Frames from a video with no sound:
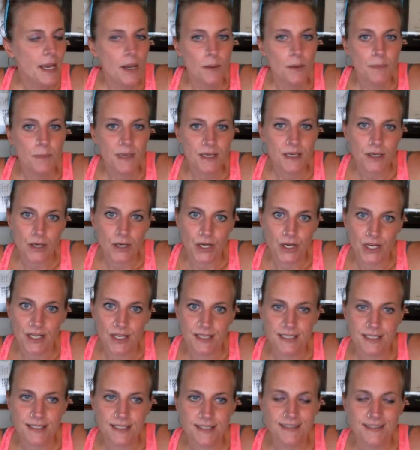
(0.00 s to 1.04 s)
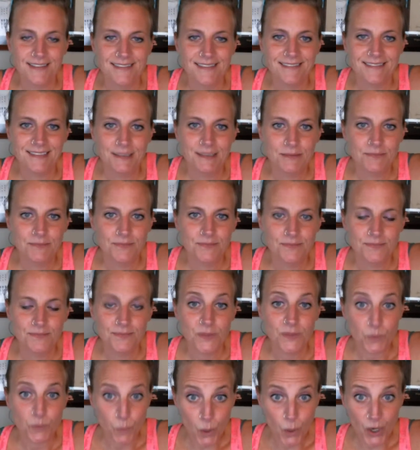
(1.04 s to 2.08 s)
Because
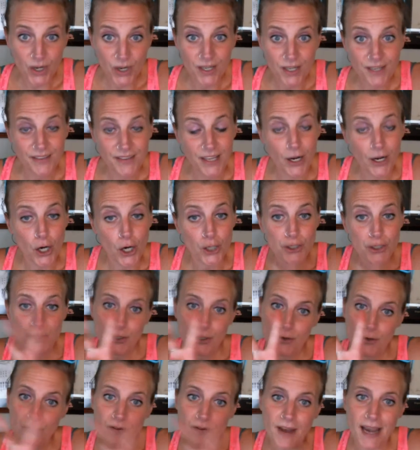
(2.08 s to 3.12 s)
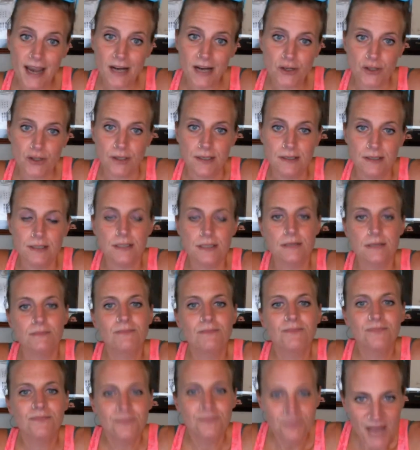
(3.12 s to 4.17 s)
there are two factions
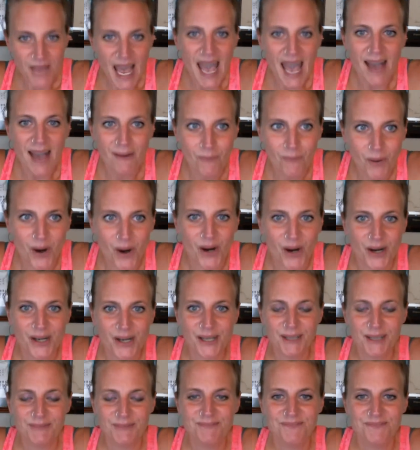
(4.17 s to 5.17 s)
at work